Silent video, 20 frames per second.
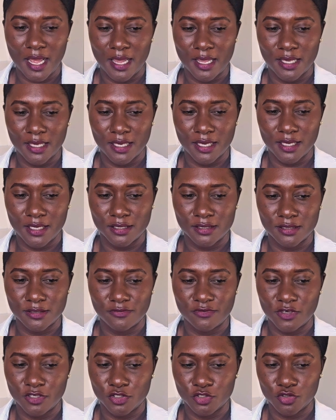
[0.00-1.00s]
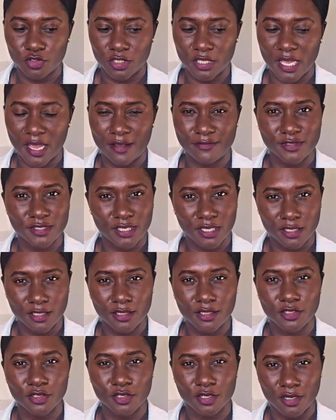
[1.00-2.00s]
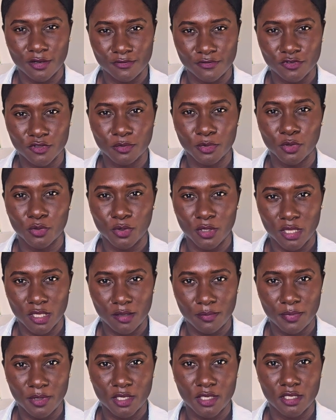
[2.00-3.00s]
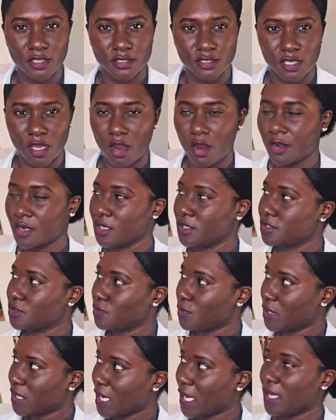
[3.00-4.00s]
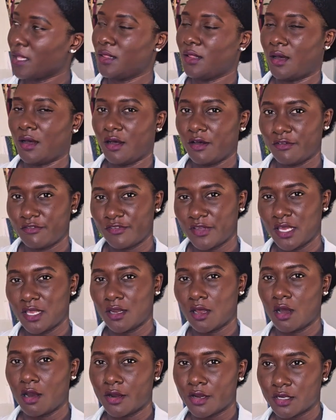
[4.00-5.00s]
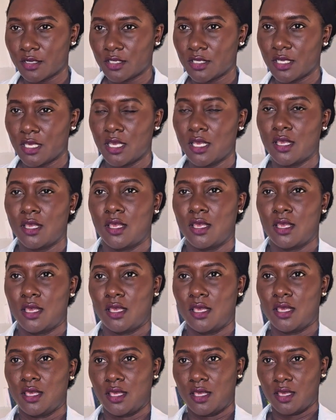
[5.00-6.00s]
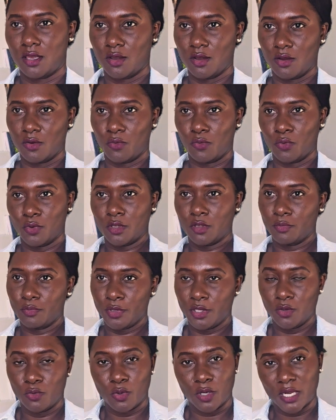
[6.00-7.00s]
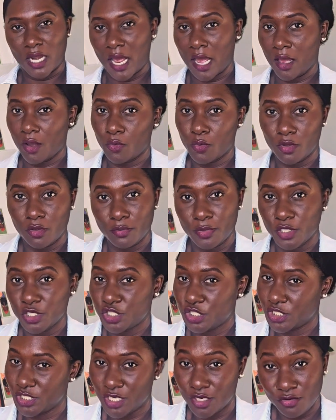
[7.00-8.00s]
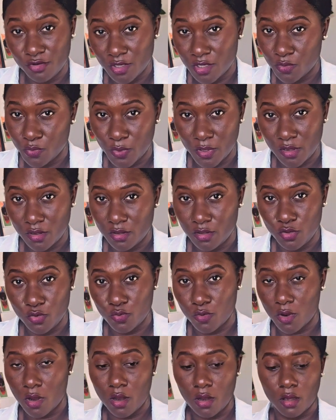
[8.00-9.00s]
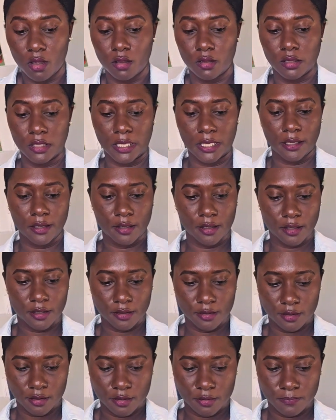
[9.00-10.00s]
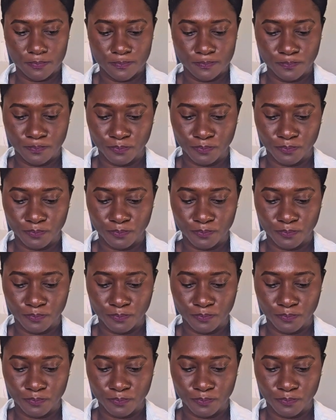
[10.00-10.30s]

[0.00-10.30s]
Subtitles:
I guess eventually I have to get a little comfortable with it because art is what I love, and art will be what I will be sharing with you all. And